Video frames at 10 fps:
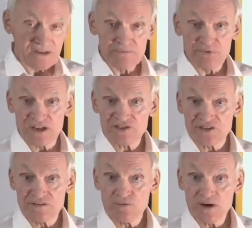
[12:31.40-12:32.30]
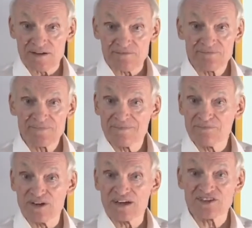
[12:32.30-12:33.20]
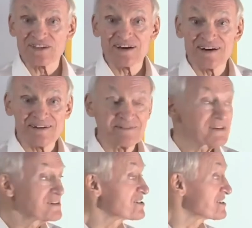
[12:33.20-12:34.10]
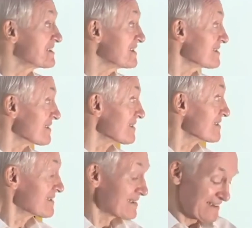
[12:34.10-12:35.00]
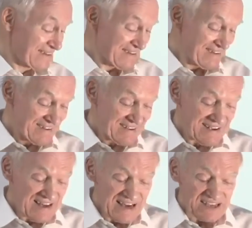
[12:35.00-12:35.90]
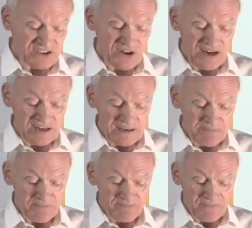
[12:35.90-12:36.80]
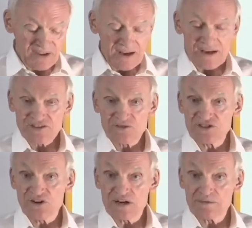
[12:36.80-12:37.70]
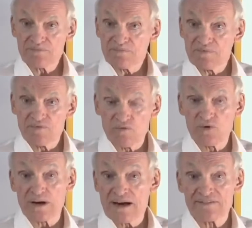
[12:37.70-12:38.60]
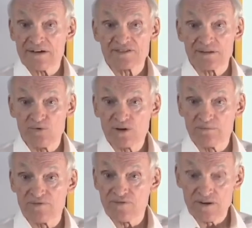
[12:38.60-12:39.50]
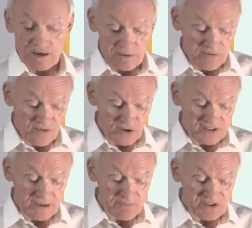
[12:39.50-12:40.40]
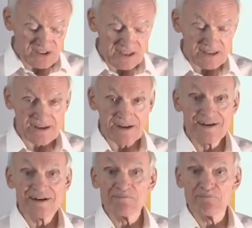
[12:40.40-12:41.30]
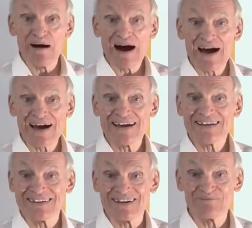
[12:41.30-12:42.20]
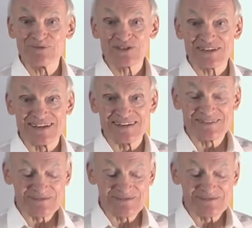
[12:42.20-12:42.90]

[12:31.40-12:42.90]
production of what? Production of steel has gone up. So it's gone up, well, you have to have some word before, uh, before 10%, by 10%